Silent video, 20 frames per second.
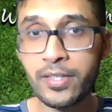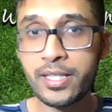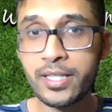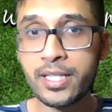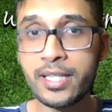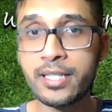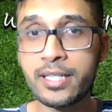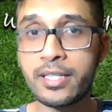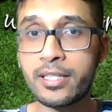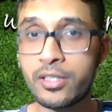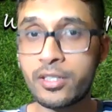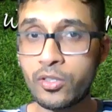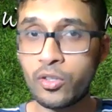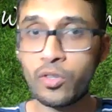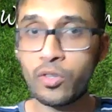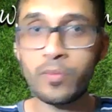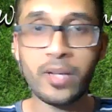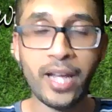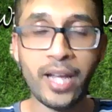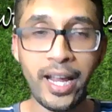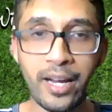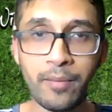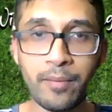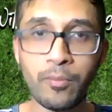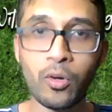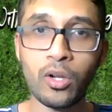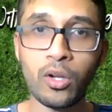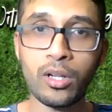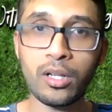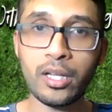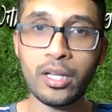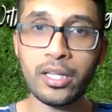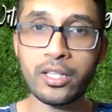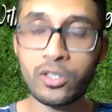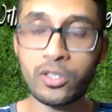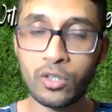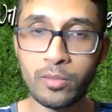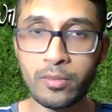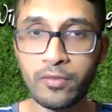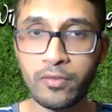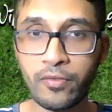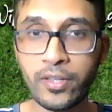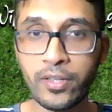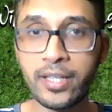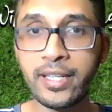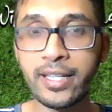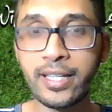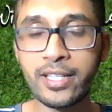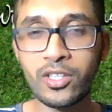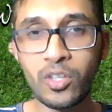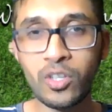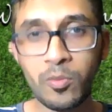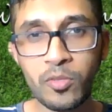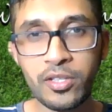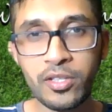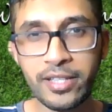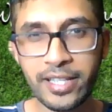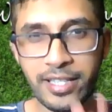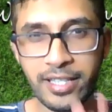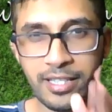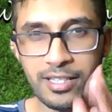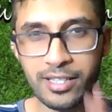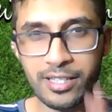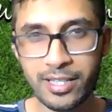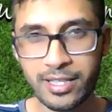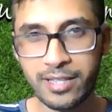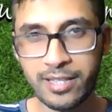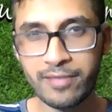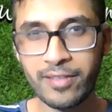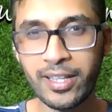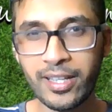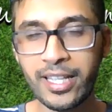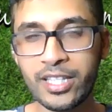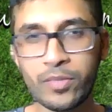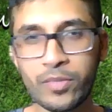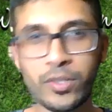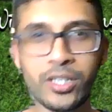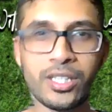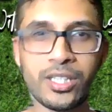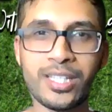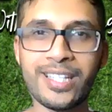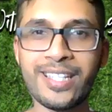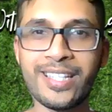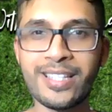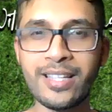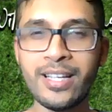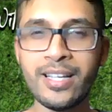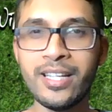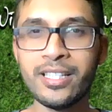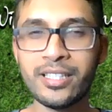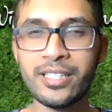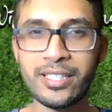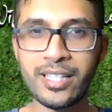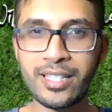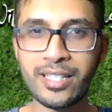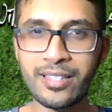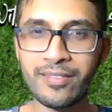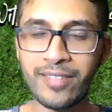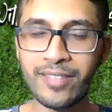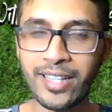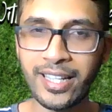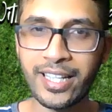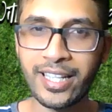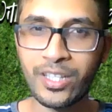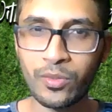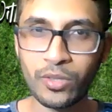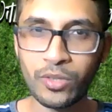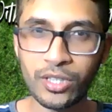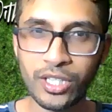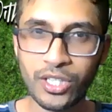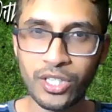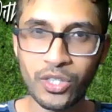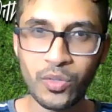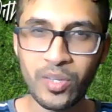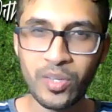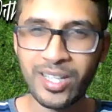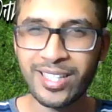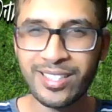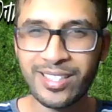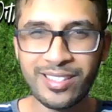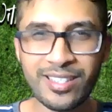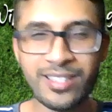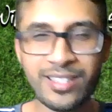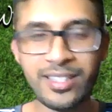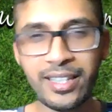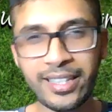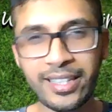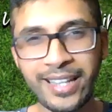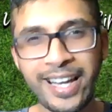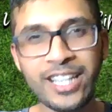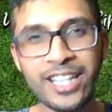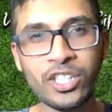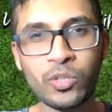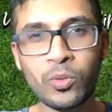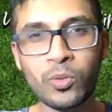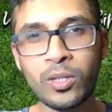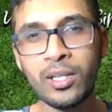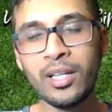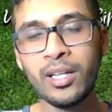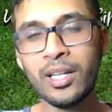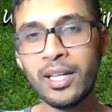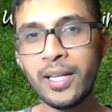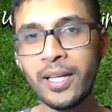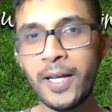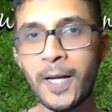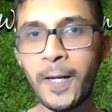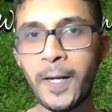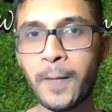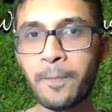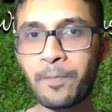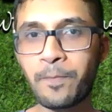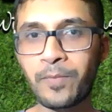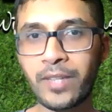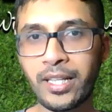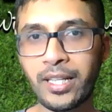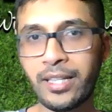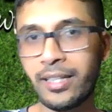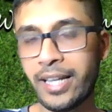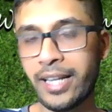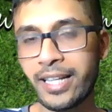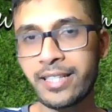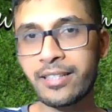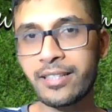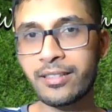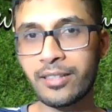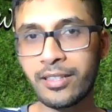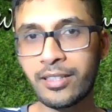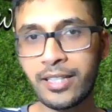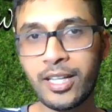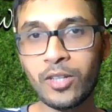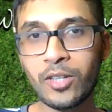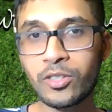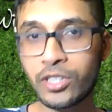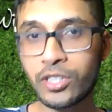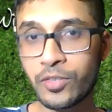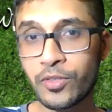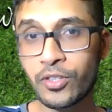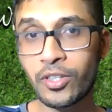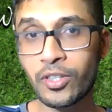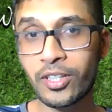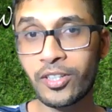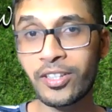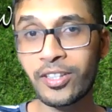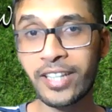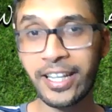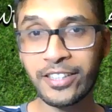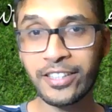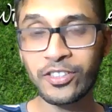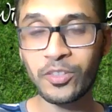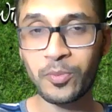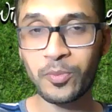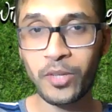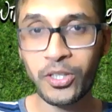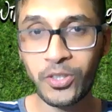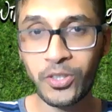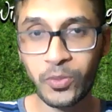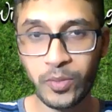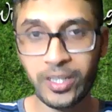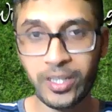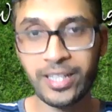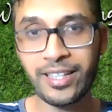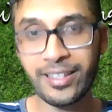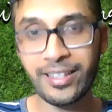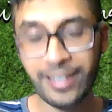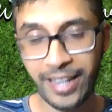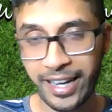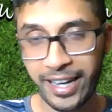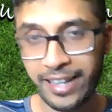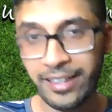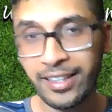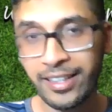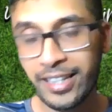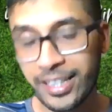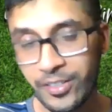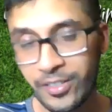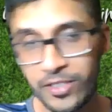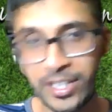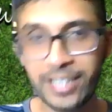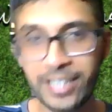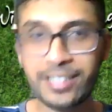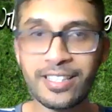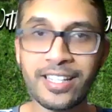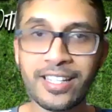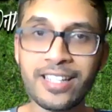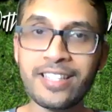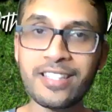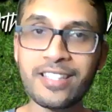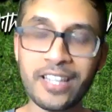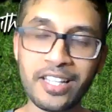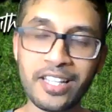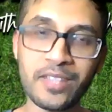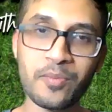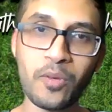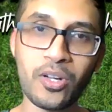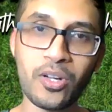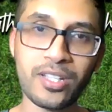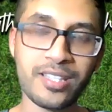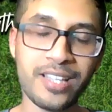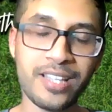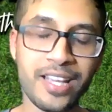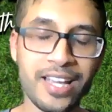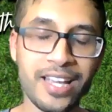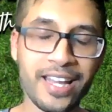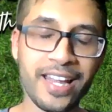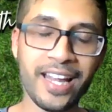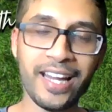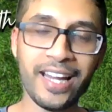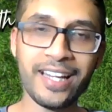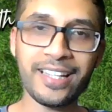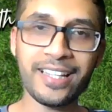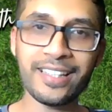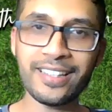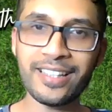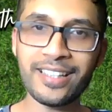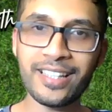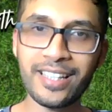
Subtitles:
sees it, it's going to be handball and it's going to be a free kick. It's almost lazy. She doesn't realize where she is. She doesn't realize what she's doing. It's just like casual. And as it turned out, she was right at the edge of the box. So when it hit her hand, it was actually inside the box. And